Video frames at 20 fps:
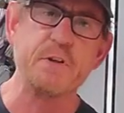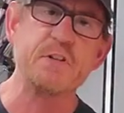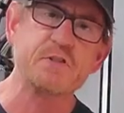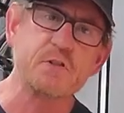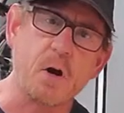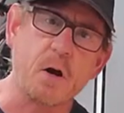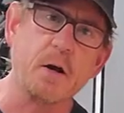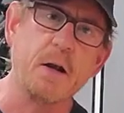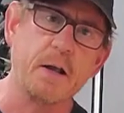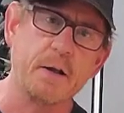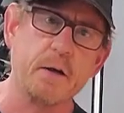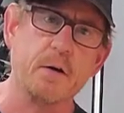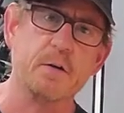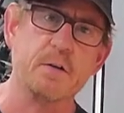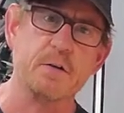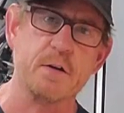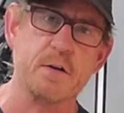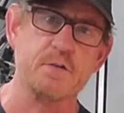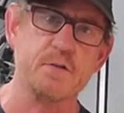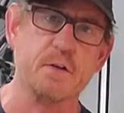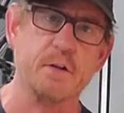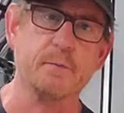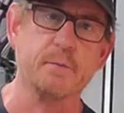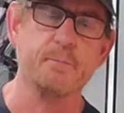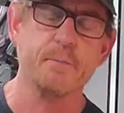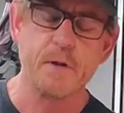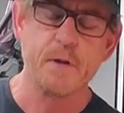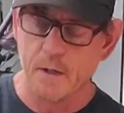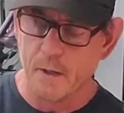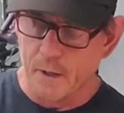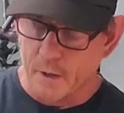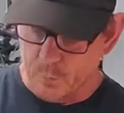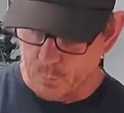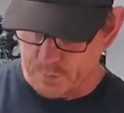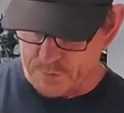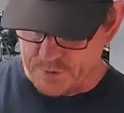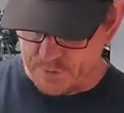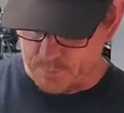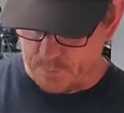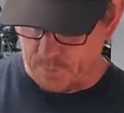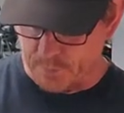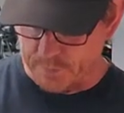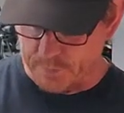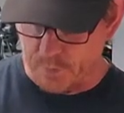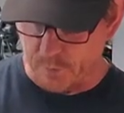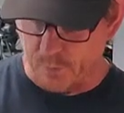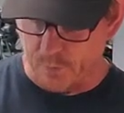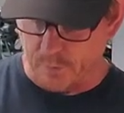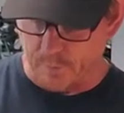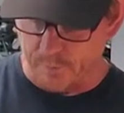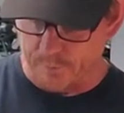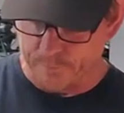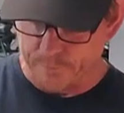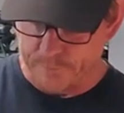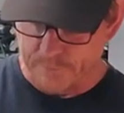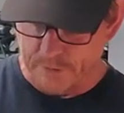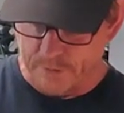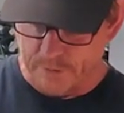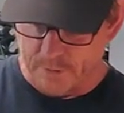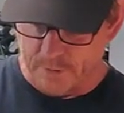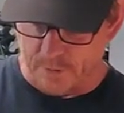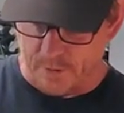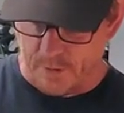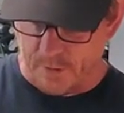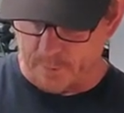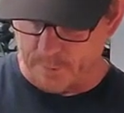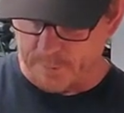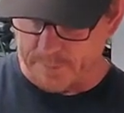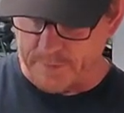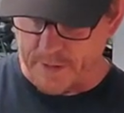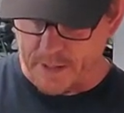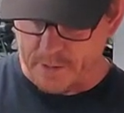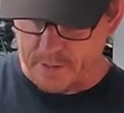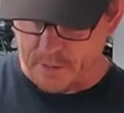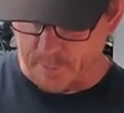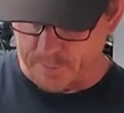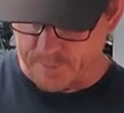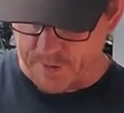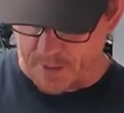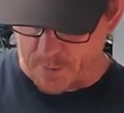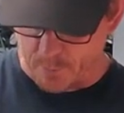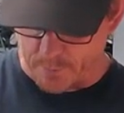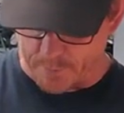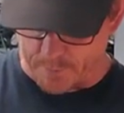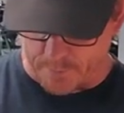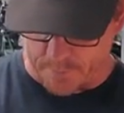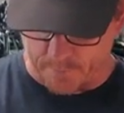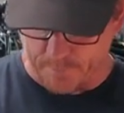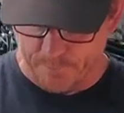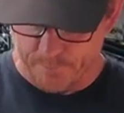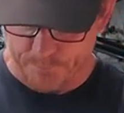This car had air conditioning, which is really cool, and that comes out with it.